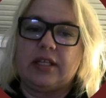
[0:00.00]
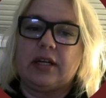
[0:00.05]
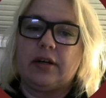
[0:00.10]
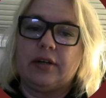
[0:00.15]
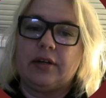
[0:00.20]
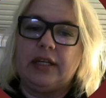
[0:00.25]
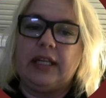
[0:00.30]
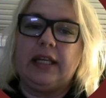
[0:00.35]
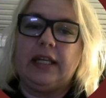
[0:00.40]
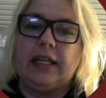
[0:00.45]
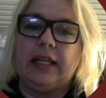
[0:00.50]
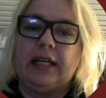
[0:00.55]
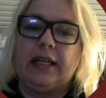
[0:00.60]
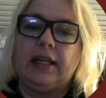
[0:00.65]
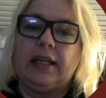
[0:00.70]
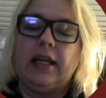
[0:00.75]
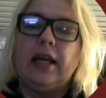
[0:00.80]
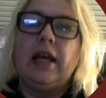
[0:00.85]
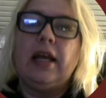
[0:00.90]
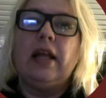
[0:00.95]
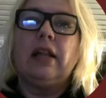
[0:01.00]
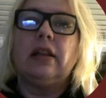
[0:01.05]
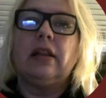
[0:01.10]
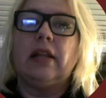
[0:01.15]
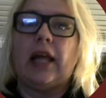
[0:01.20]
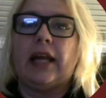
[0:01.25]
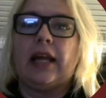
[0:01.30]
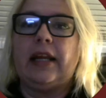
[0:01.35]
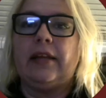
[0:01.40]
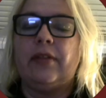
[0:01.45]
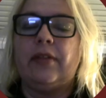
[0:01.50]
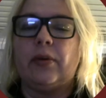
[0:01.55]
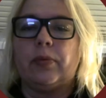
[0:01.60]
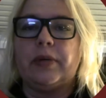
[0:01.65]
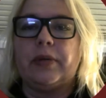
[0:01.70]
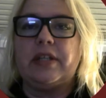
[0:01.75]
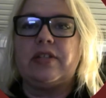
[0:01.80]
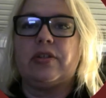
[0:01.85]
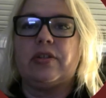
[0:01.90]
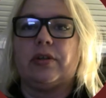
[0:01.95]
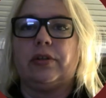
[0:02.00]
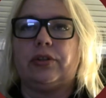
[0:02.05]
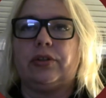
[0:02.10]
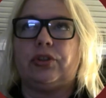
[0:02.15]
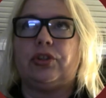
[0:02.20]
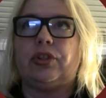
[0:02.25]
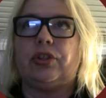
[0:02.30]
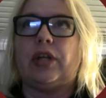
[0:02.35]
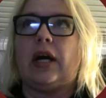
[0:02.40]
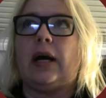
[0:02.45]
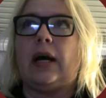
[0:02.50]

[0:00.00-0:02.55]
are needed, letting the research